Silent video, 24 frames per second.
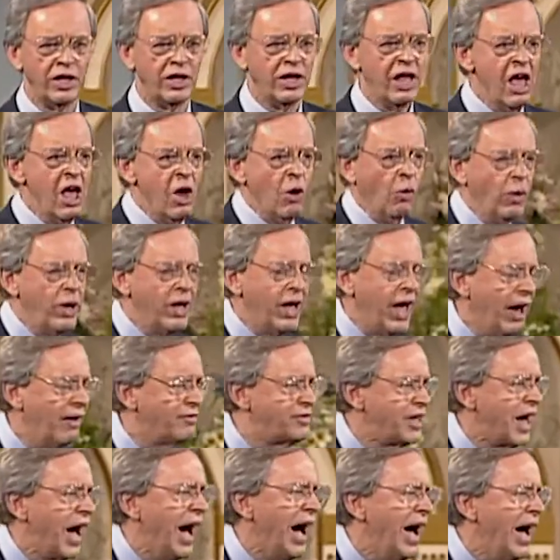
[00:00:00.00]
it. We have
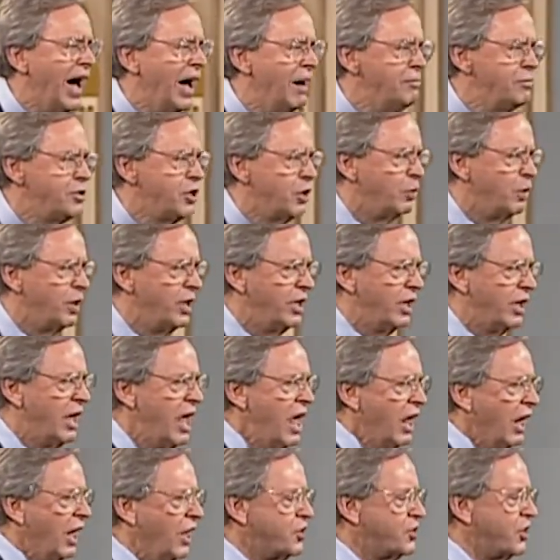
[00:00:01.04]
time to read it.
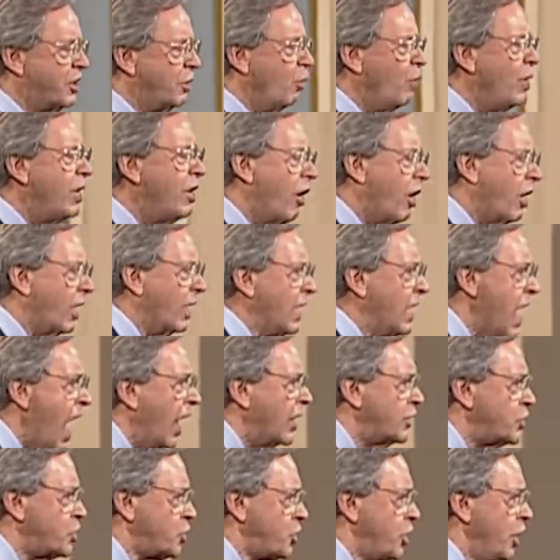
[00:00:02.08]
Listen, we are
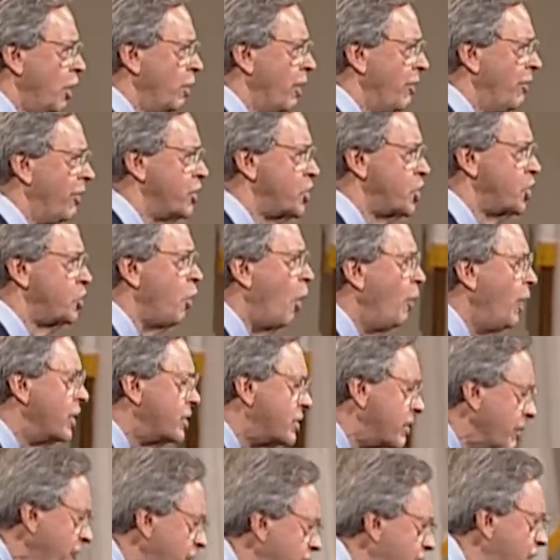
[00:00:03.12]
God's children. This is what we have
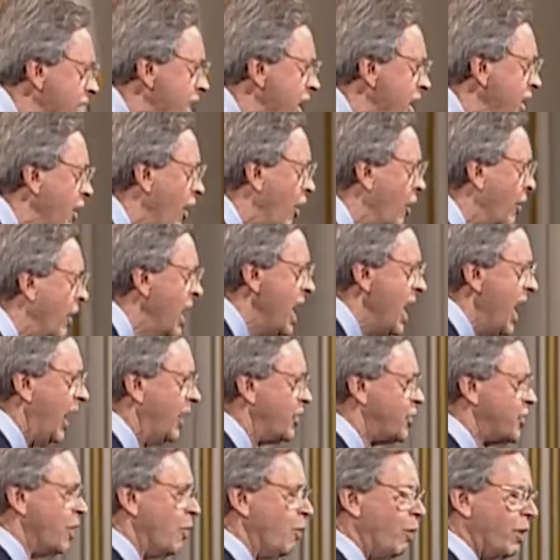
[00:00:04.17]
to feed on.
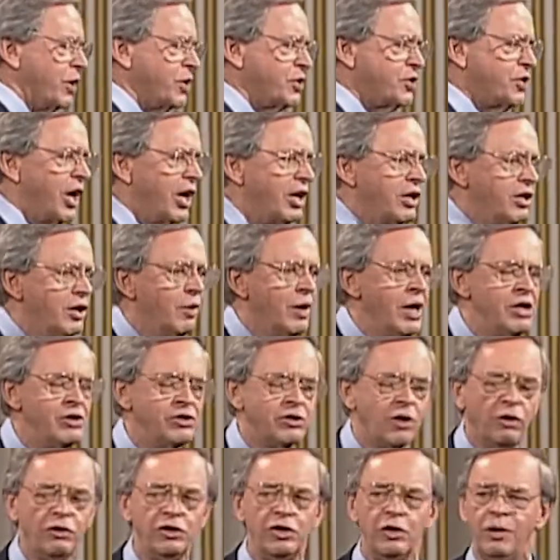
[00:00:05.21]
And so what does Satan do? He's
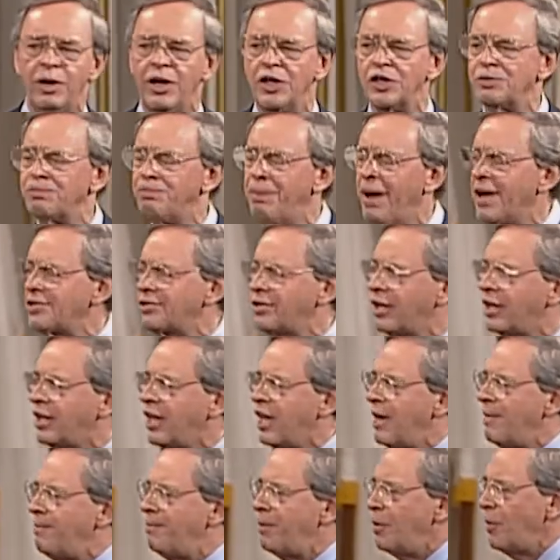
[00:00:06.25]
going to do his best to
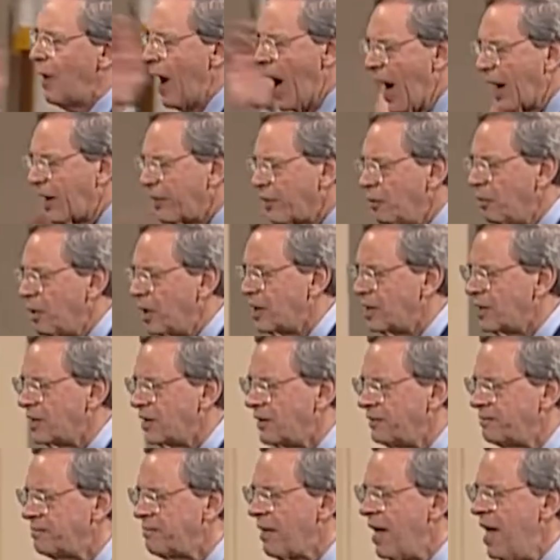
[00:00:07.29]
keep you out of the
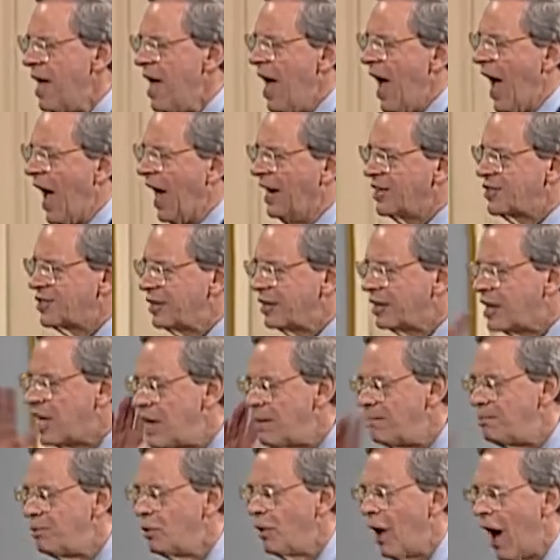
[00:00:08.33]
Word and listen,
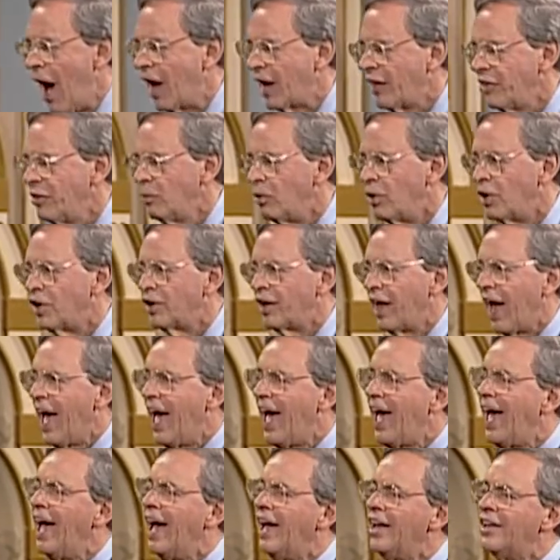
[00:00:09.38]
keep you out of the word
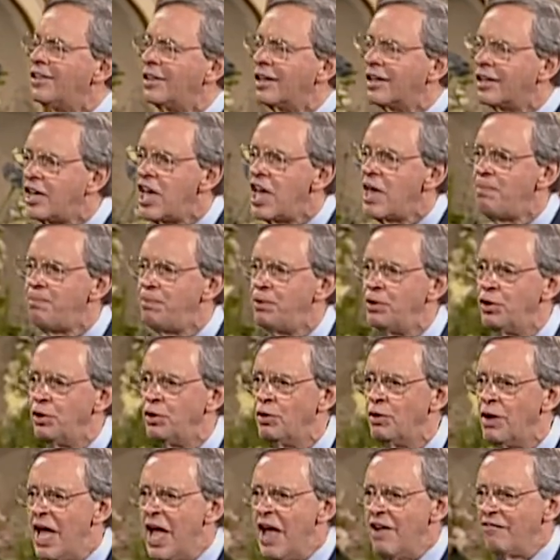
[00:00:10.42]
and to keep
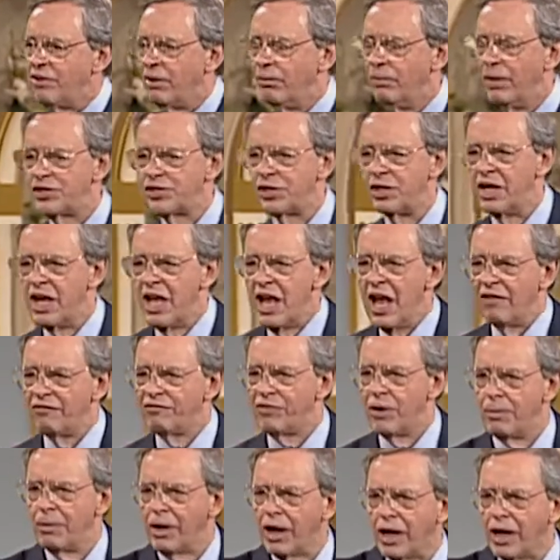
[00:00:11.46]
you from, listen, from